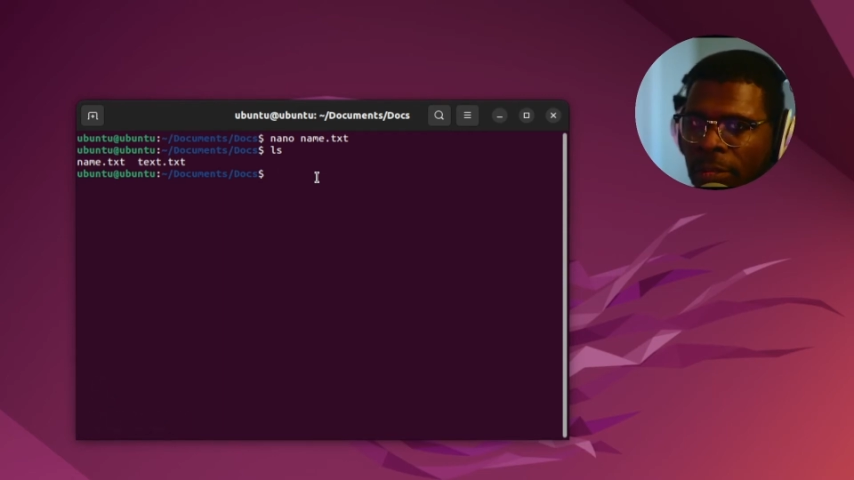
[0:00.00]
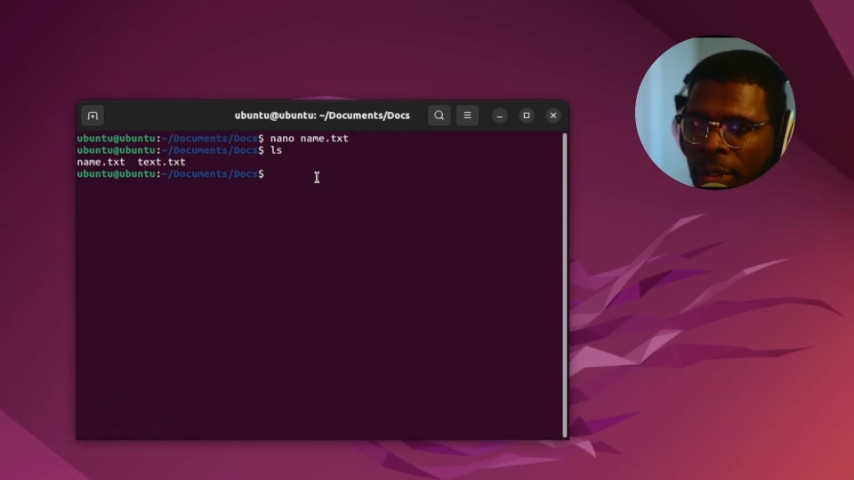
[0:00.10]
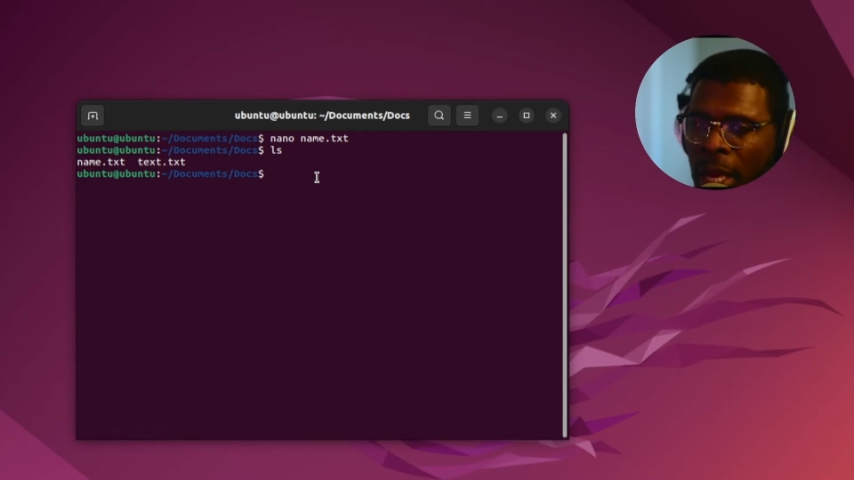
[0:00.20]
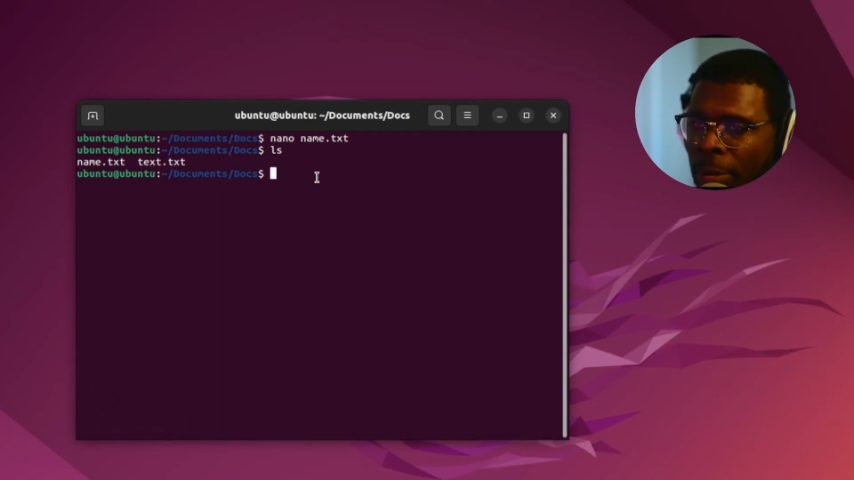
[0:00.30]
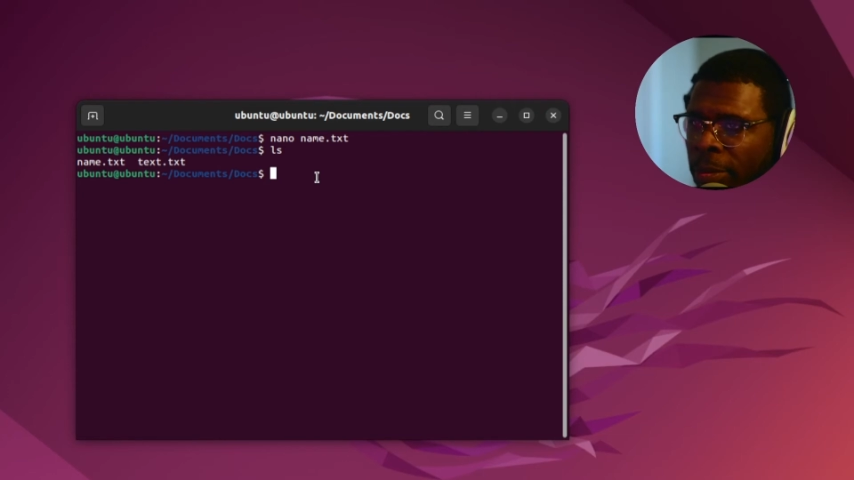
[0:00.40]

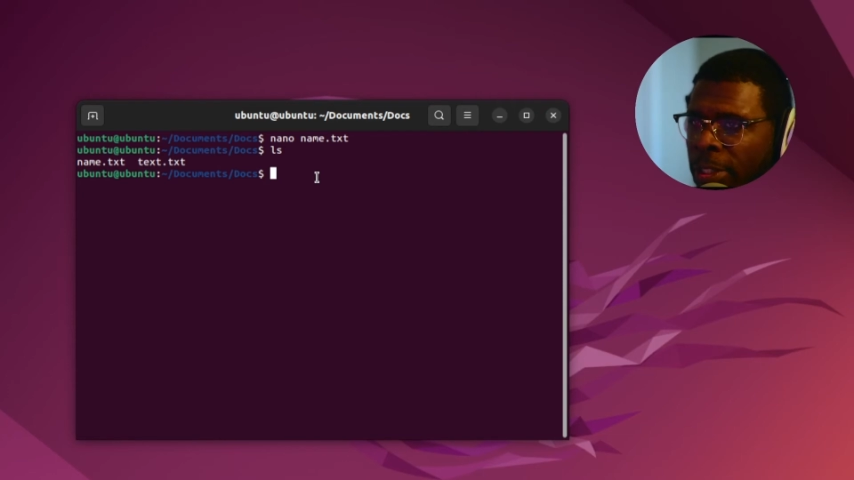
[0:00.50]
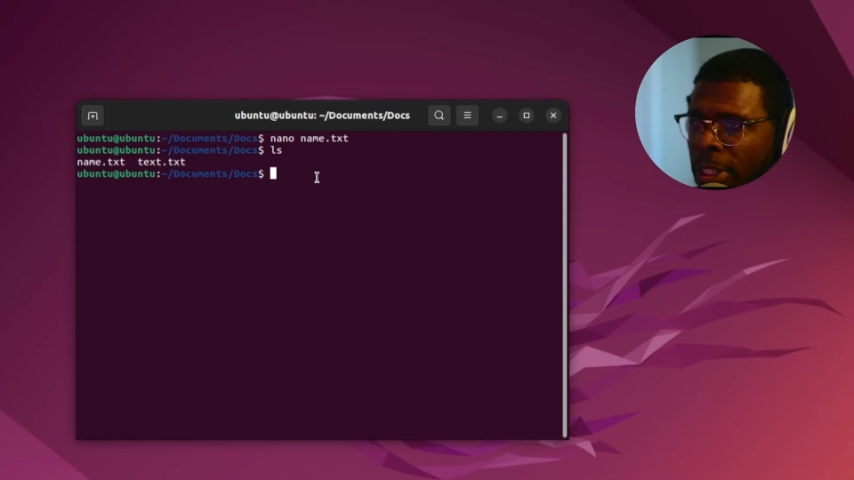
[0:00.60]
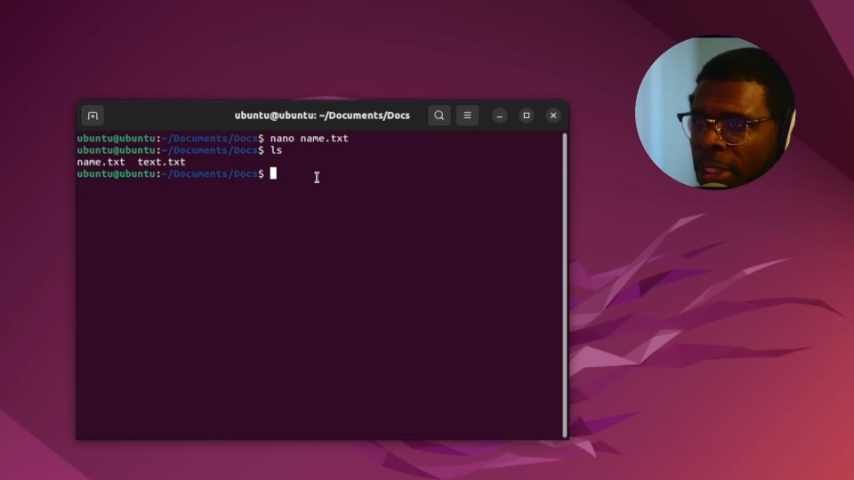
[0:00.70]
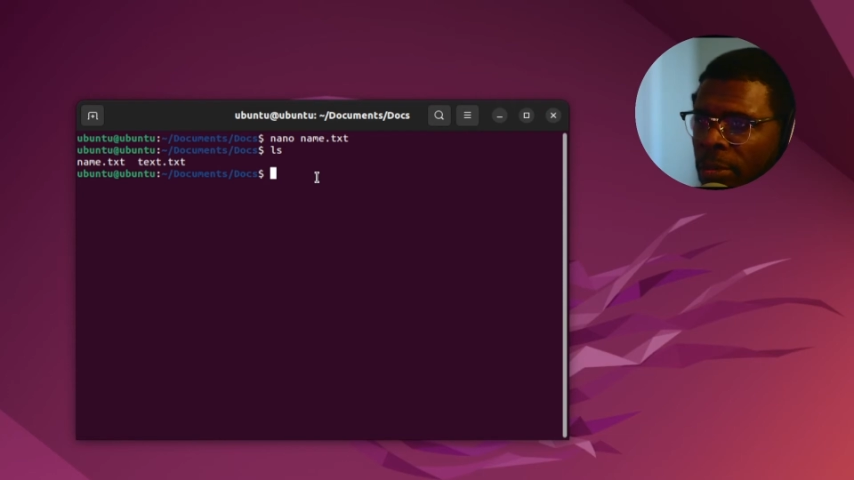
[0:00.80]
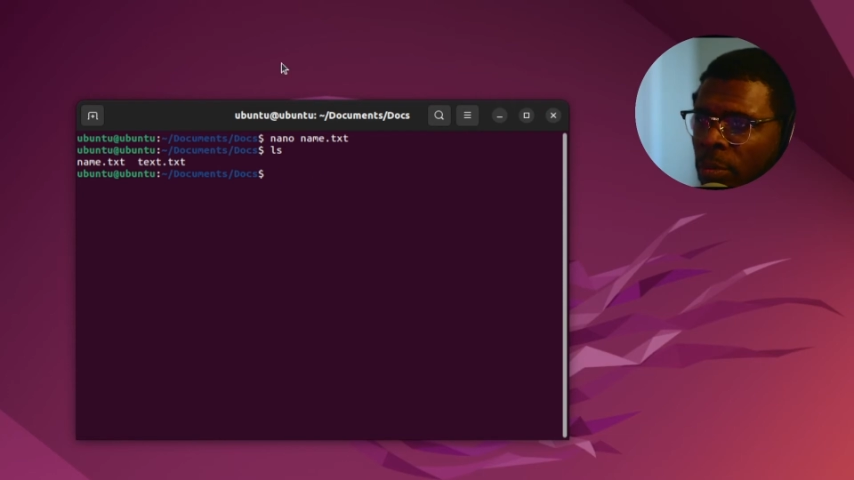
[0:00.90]
operating
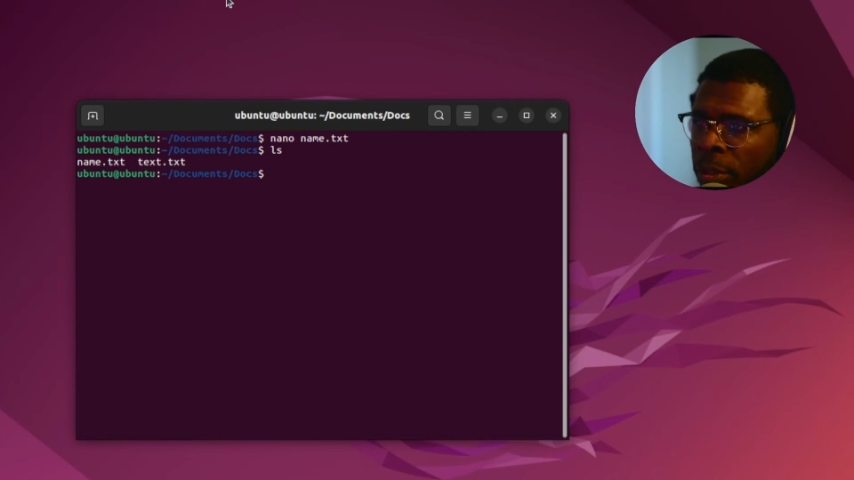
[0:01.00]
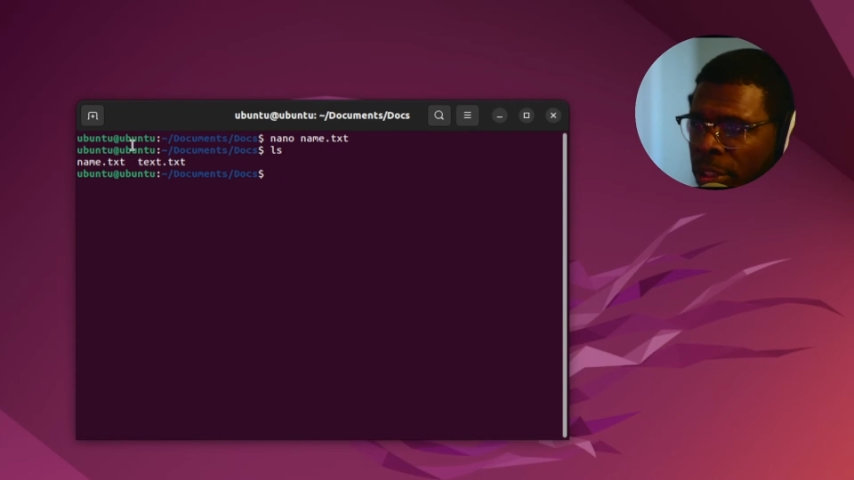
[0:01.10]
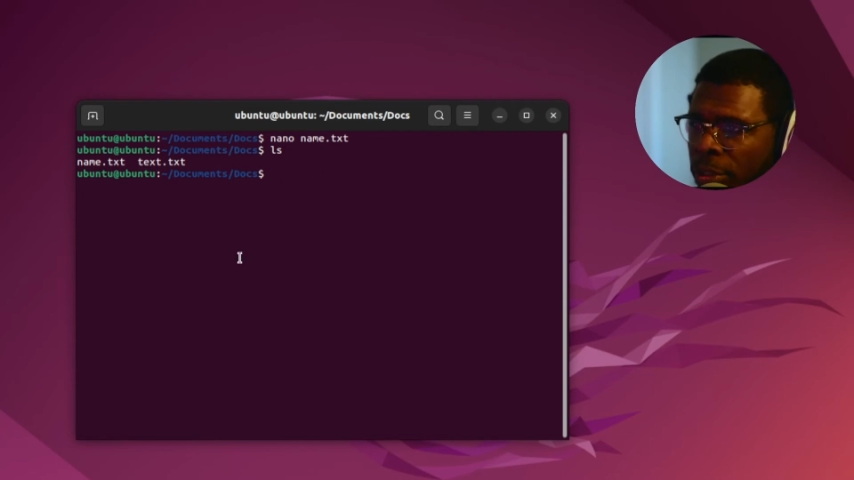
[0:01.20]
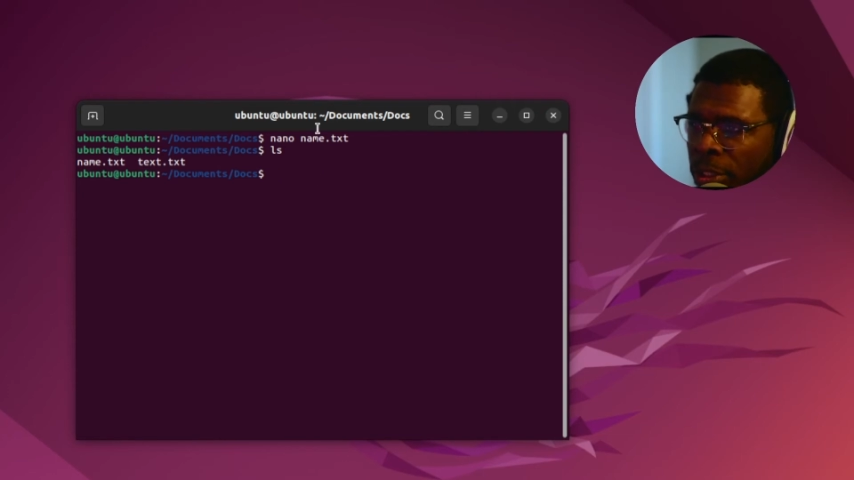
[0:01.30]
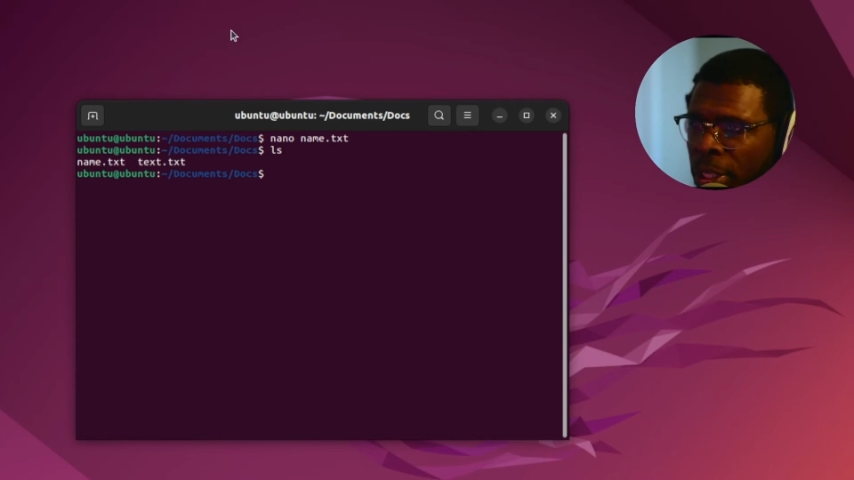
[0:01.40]
system, which
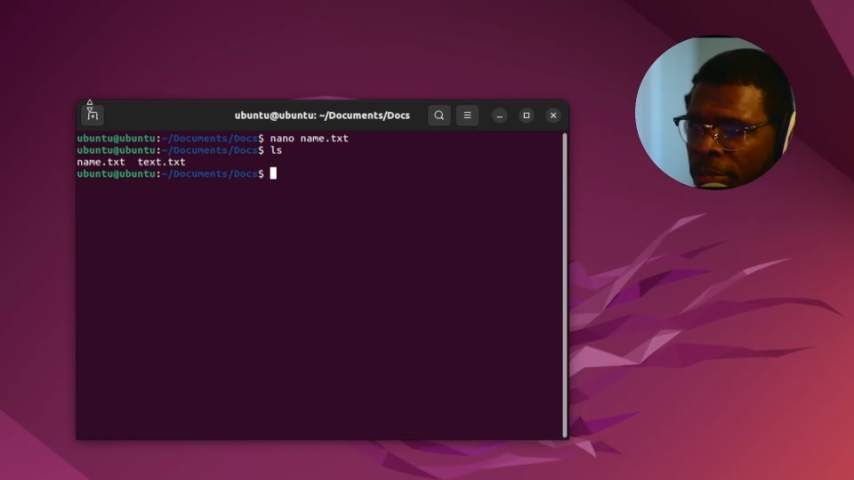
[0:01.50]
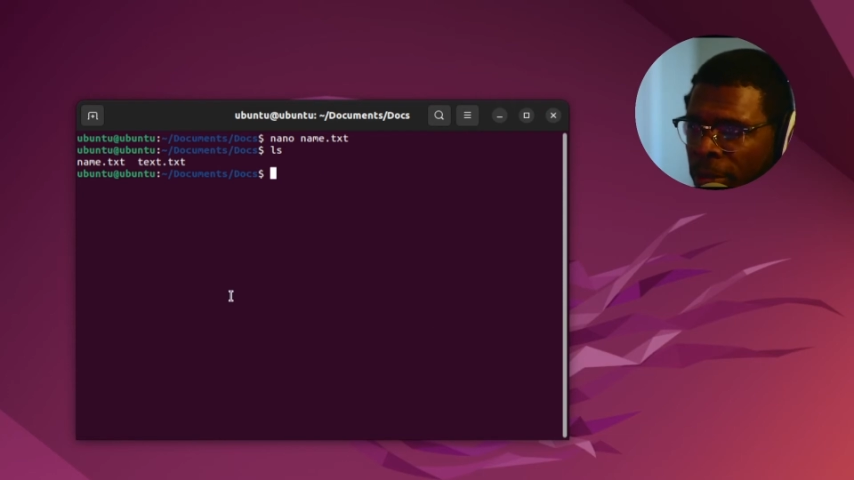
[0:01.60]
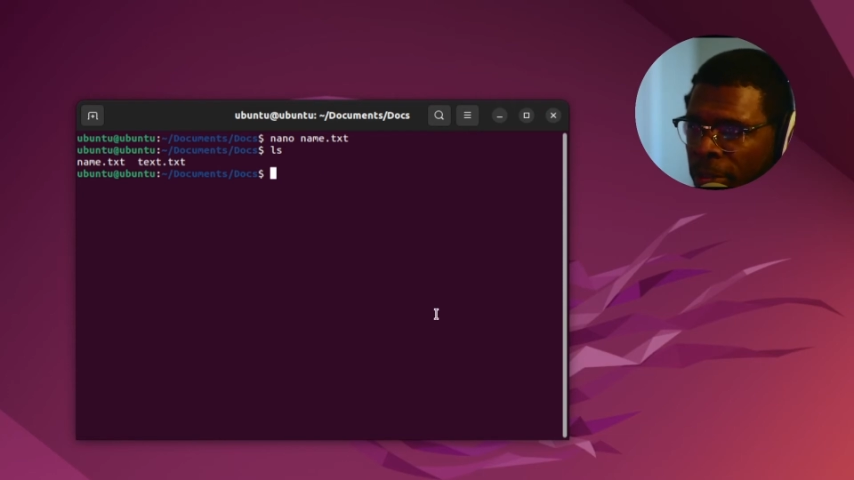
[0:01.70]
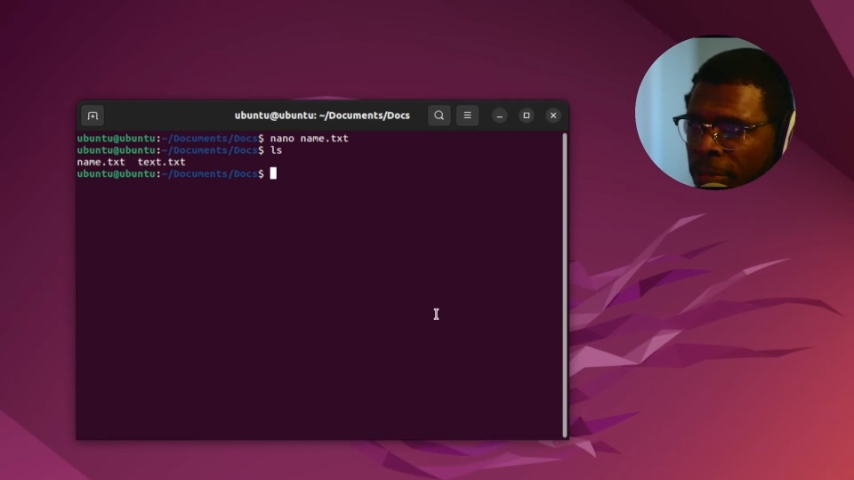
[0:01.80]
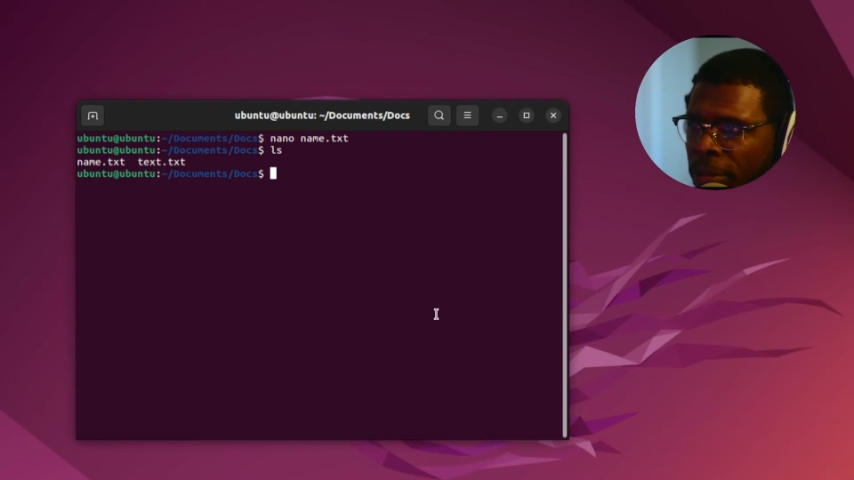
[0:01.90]
you see in front of you,